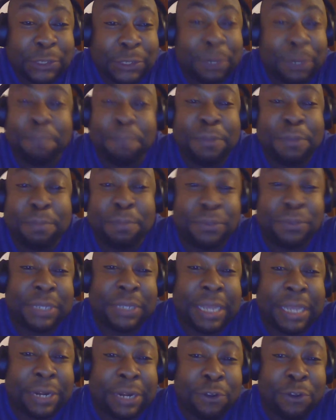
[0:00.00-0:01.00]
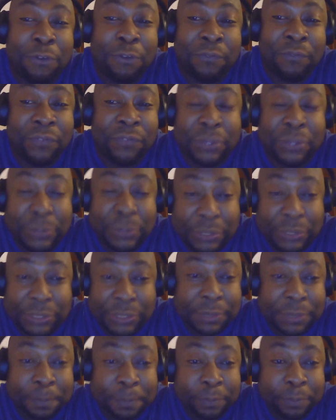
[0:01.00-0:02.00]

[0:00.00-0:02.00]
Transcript: some people get confused.